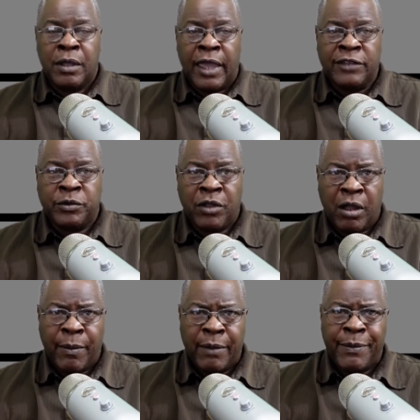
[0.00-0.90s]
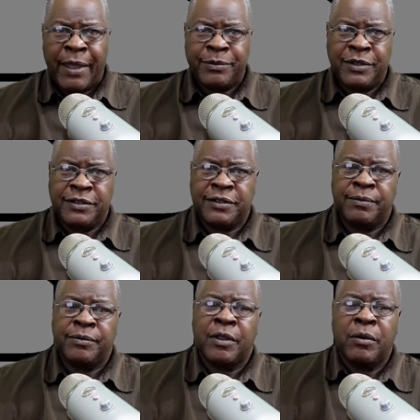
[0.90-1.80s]
As we talk about
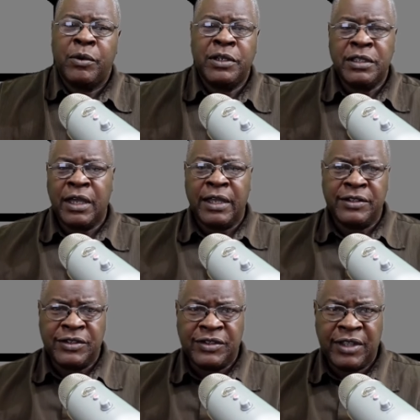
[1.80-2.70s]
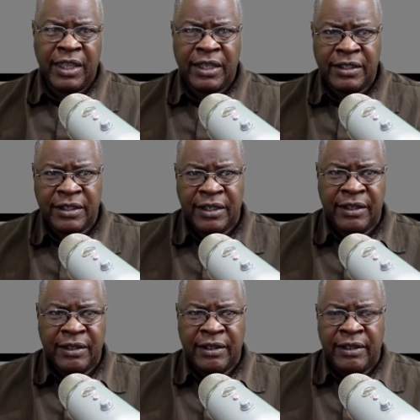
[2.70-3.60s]
baptism, we need to understand
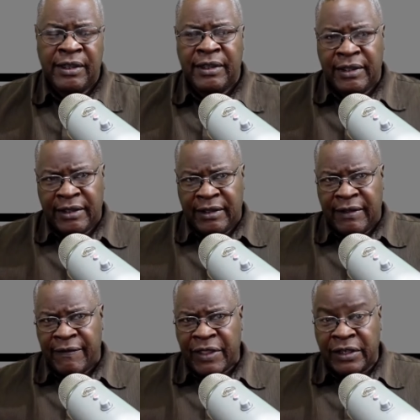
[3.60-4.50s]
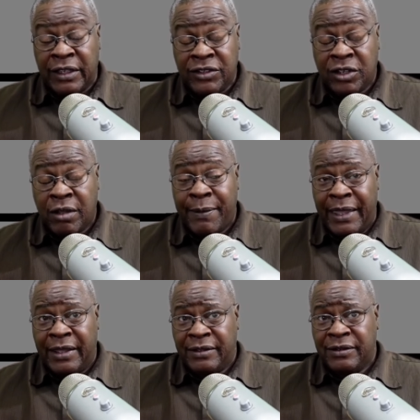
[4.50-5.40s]
that it is a
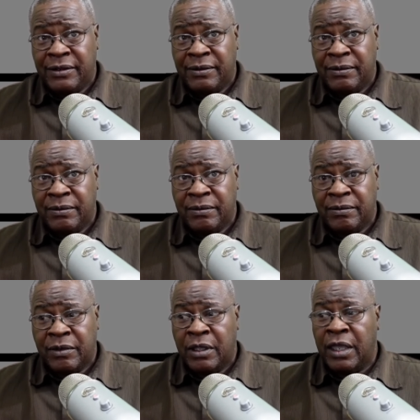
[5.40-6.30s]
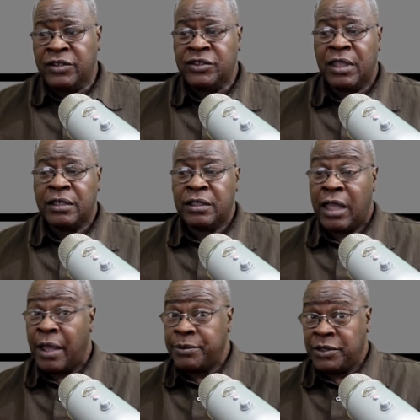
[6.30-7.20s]
command. It's not an
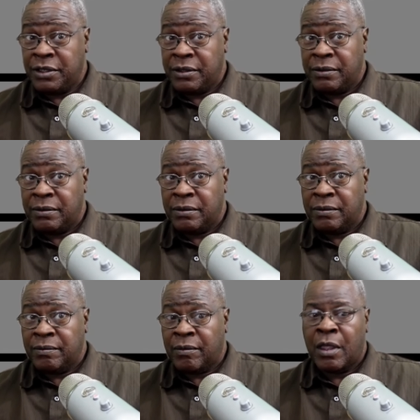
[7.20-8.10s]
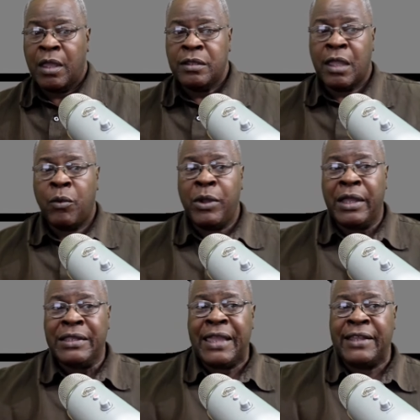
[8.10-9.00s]
option. Now, we are
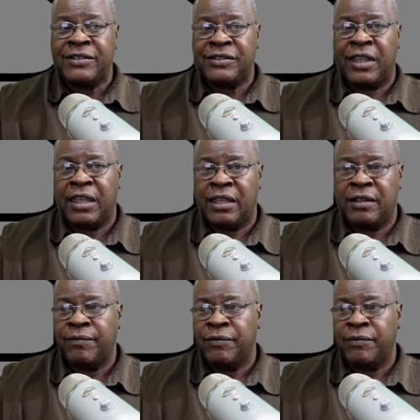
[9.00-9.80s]
not saying